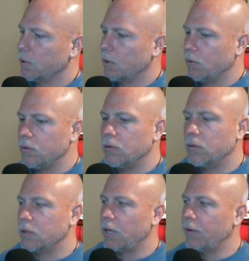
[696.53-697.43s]
to go do
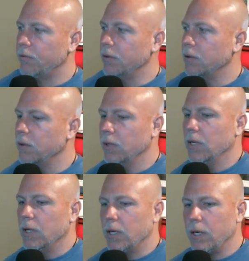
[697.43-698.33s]
stuff, and
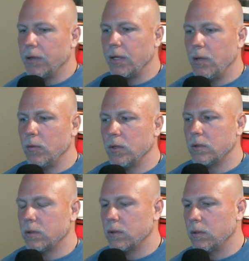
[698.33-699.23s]

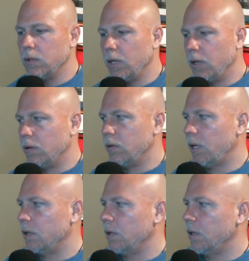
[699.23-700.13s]
Libra's, you know,
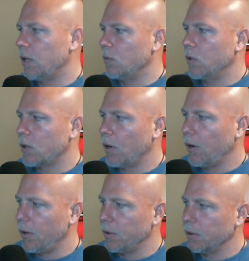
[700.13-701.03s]
not a
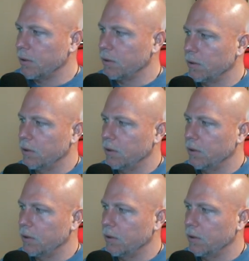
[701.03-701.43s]
workaholic,